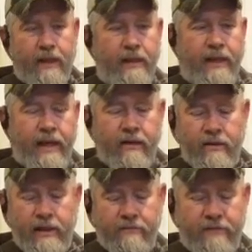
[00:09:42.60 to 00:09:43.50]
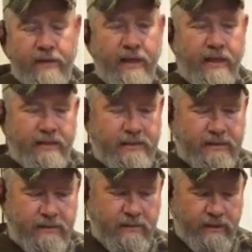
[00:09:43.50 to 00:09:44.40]
Now, if
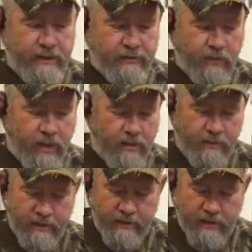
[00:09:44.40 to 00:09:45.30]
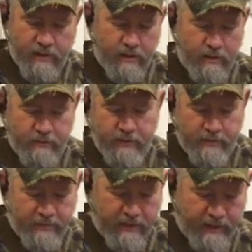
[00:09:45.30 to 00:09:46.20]
this is wobbling all over the
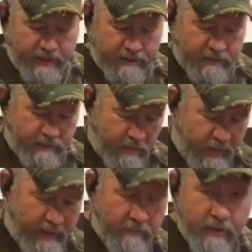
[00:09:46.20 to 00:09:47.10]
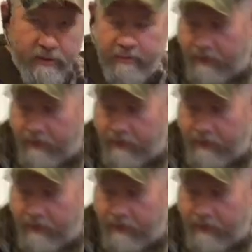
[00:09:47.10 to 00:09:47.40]
place, the way that most